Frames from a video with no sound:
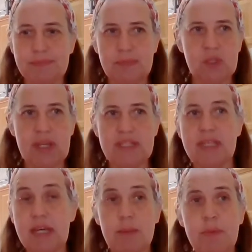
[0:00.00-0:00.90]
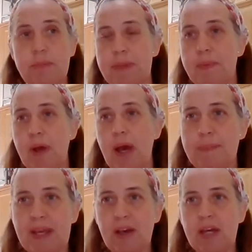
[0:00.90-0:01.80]
So I see a couple people
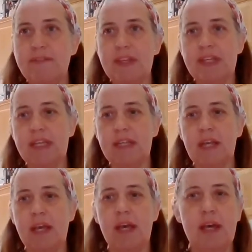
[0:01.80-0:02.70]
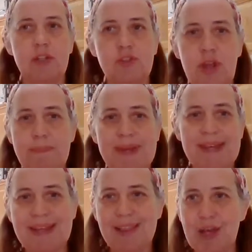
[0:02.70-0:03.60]
hopping on. If you can drop a
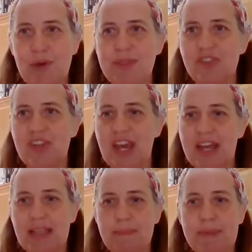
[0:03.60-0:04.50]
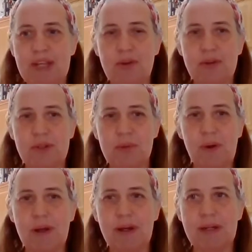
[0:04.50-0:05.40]
hello in the chat, let me know who you
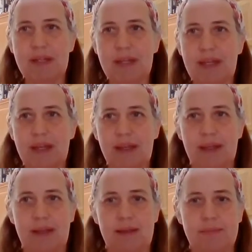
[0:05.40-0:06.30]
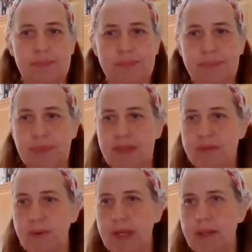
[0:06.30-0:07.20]
are
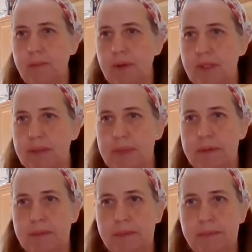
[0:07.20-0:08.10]
so I can welcome you.